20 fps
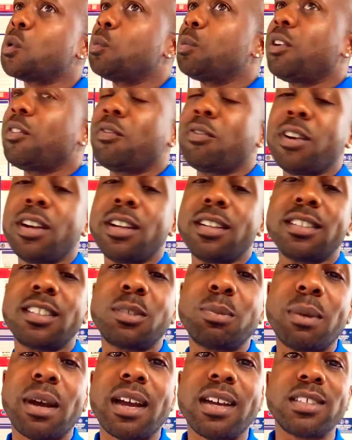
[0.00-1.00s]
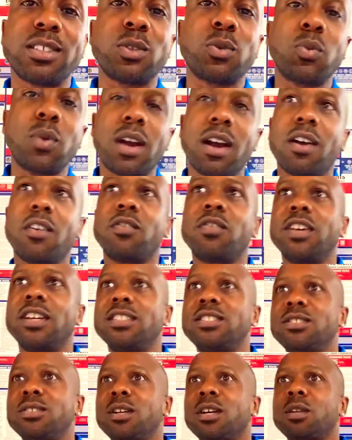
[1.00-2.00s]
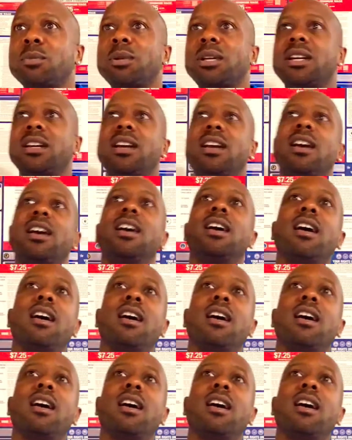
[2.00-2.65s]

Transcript: don't be afraid to smash the wow face. You know what I mean?